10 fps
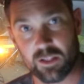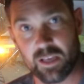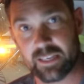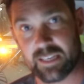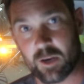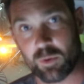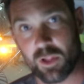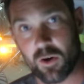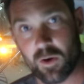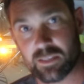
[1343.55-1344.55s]
a link down
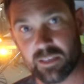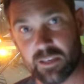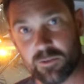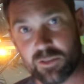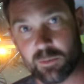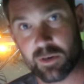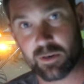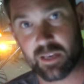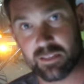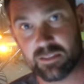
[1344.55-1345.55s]
below, as the
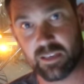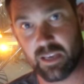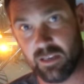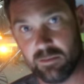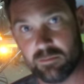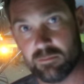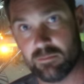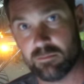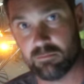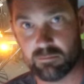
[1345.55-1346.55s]
YouTuber kids say.
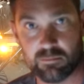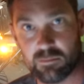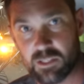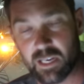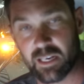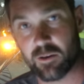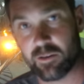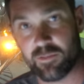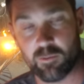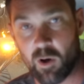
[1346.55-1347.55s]
Check it
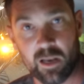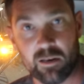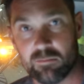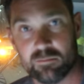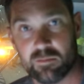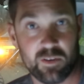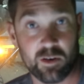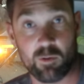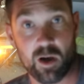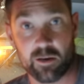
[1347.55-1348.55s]
out if you want. If you
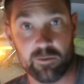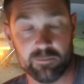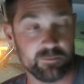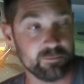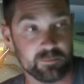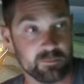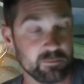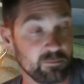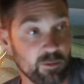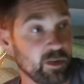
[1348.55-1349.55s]
don't want to,
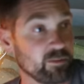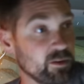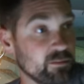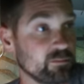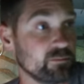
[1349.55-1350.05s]
whatever.